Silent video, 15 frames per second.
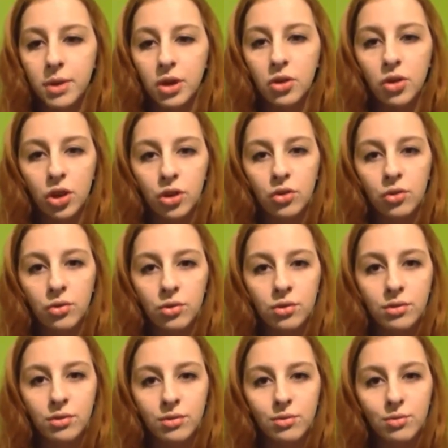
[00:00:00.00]
Bill
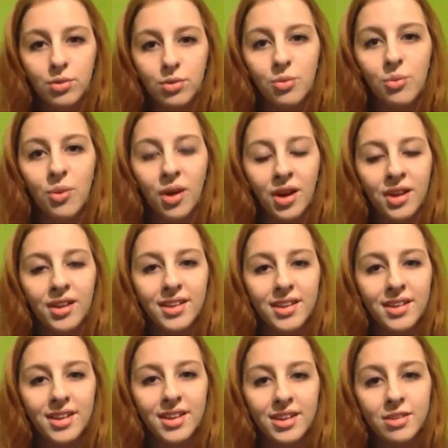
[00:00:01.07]
Little would want
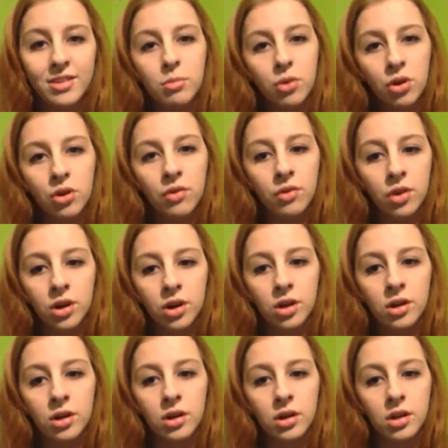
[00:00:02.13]
his
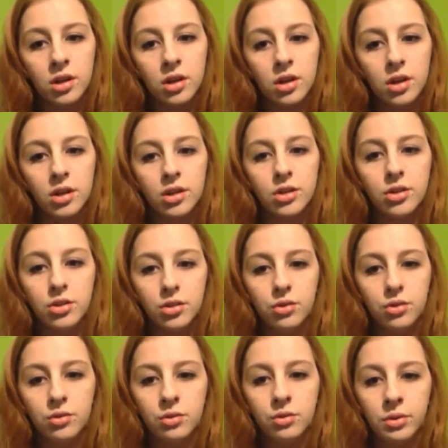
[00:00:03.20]
murderer
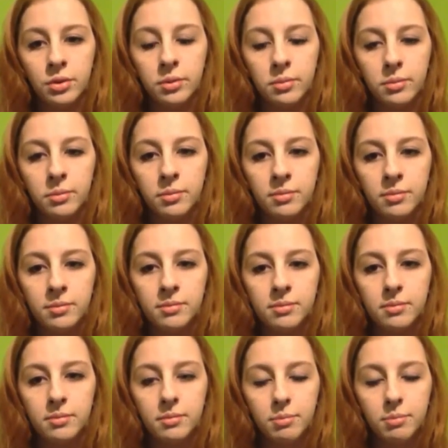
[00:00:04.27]
to
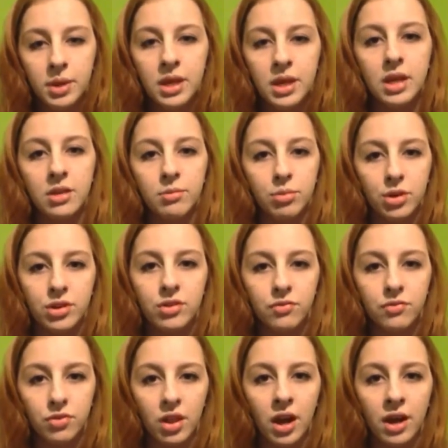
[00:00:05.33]
be in
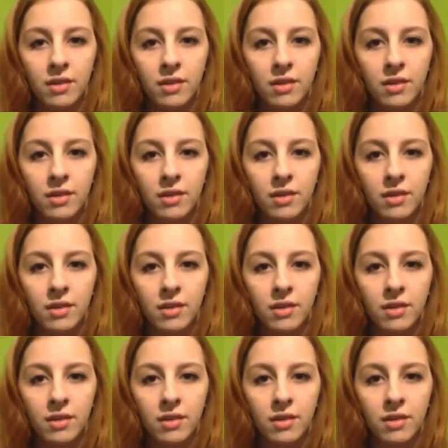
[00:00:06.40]
prison for